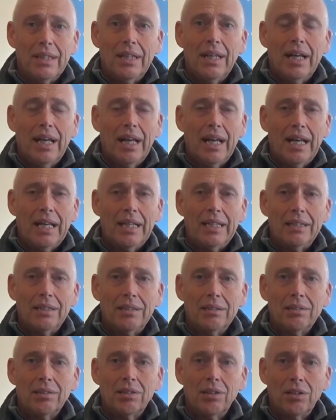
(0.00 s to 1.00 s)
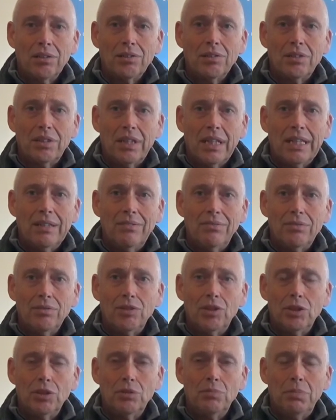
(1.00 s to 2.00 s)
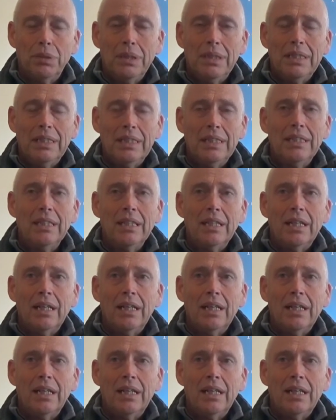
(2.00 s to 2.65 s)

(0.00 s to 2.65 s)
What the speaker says: And Cottonsafe should be